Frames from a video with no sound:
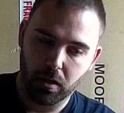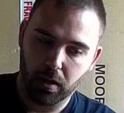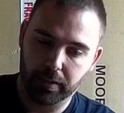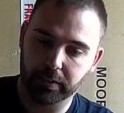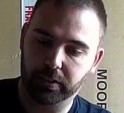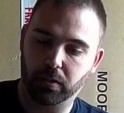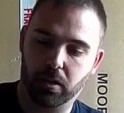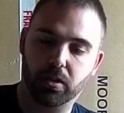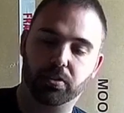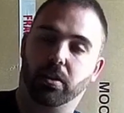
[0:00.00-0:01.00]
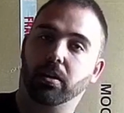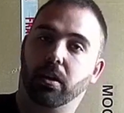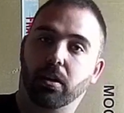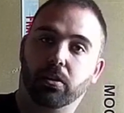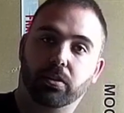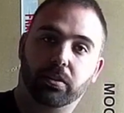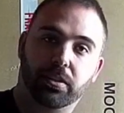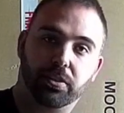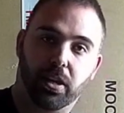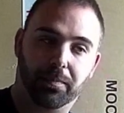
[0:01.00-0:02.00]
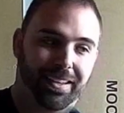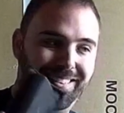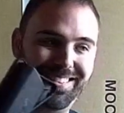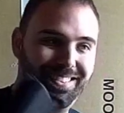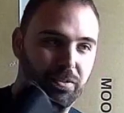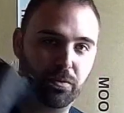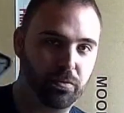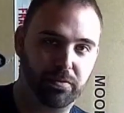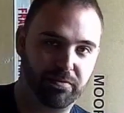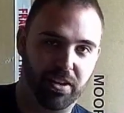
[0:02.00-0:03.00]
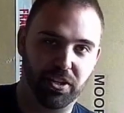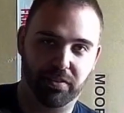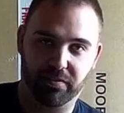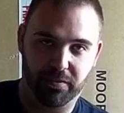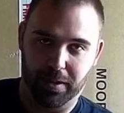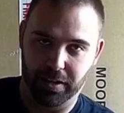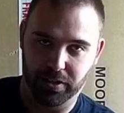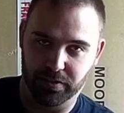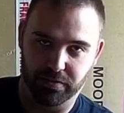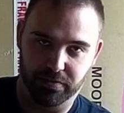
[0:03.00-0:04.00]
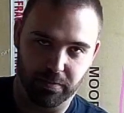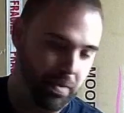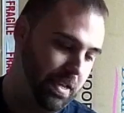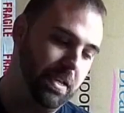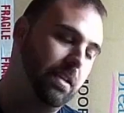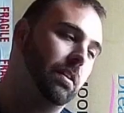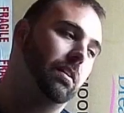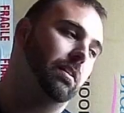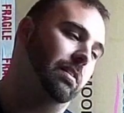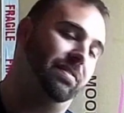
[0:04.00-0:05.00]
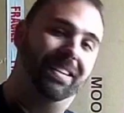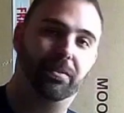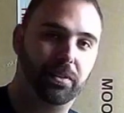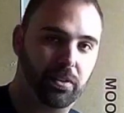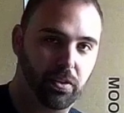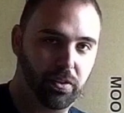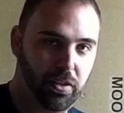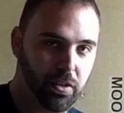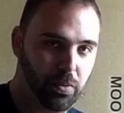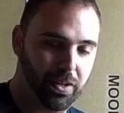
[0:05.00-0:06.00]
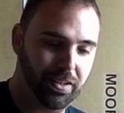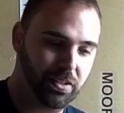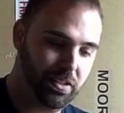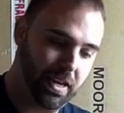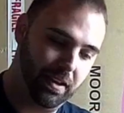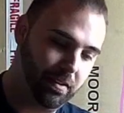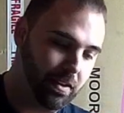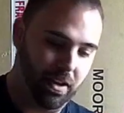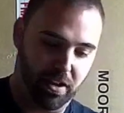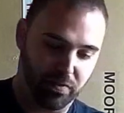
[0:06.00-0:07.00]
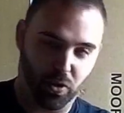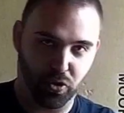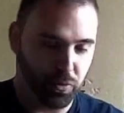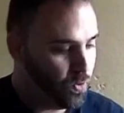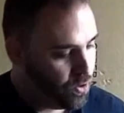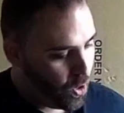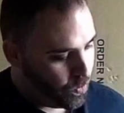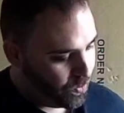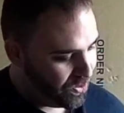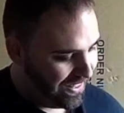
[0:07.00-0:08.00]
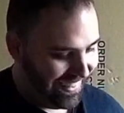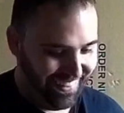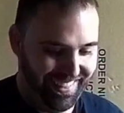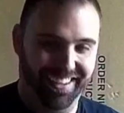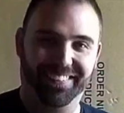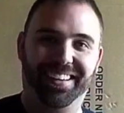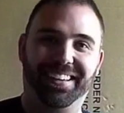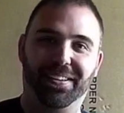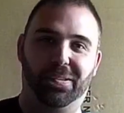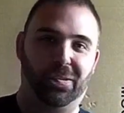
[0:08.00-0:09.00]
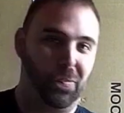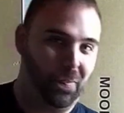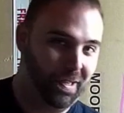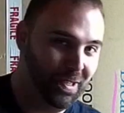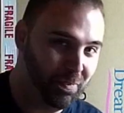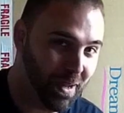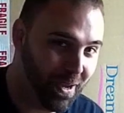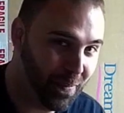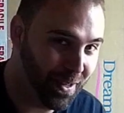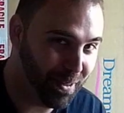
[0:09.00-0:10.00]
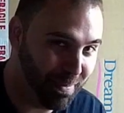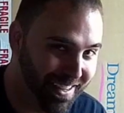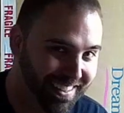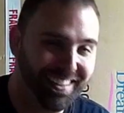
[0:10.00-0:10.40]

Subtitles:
And so last night I looked this up. Now this is all fresh information for me. I found it on the old internet and I've got some notes laid down here. So please bear with me.